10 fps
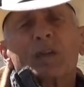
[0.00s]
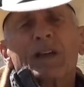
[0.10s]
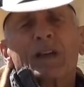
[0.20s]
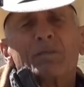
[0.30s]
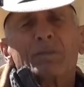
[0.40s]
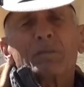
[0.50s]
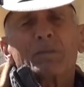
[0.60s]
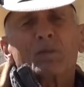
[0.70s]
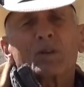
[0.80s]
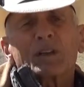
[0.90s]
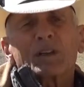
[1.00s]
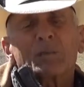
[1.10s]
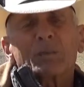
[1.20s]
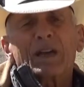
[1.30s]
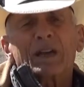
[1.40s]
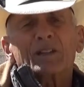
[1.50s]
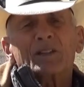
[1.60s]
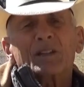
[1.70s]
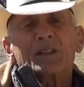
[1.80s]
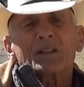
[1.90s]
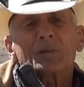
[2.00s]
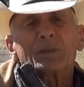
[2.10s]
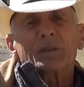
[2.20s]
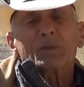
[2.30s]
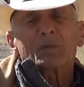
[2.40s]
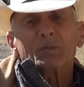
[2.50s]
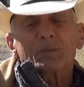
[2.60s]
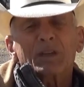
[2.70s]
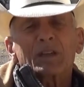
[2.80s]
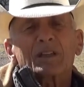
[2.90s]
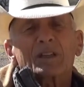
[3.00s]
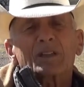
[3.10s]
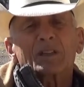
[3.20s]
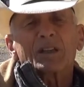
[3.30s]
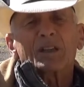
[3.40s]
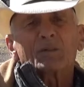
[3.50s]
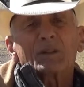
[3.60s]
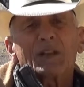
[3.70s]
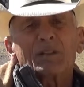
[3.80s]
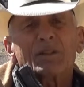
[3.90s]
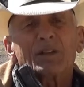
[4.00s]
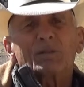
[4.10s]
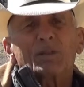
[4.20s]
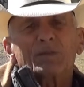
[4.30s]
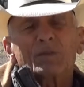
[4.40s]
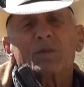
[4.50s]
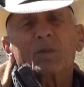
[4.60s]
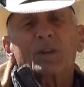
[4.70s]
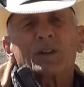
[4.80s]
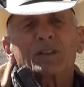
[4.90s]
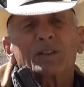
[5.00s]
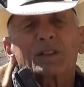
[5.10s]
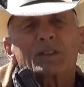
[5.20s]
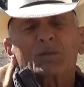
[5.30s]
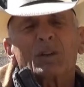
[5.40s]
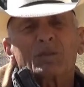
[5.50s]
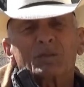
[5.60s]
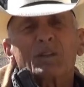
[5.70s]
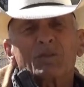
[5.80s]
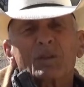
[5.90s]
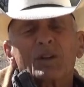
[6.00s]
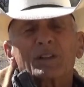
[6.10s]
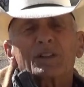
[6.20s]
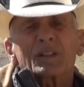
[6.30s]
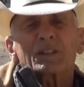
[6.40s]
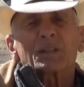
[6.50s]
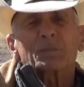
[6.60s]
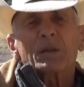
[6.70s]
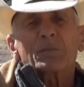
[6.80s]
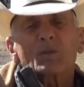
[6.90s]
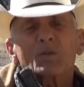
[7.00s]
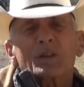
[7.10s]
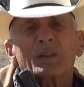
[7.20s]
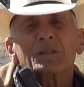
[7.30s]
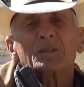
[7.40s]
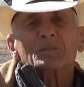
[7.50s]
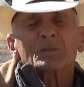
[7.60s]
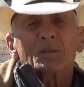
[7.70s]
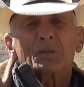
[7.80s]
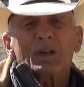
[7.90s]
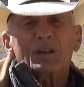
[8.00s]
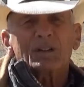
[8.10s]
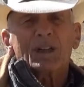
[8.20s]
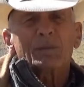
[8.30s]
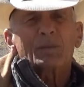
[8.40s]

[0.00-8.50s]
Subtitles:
have people working in the packing shed and the people picking, and we'd have anywhere from 40 to 60 people working part-time.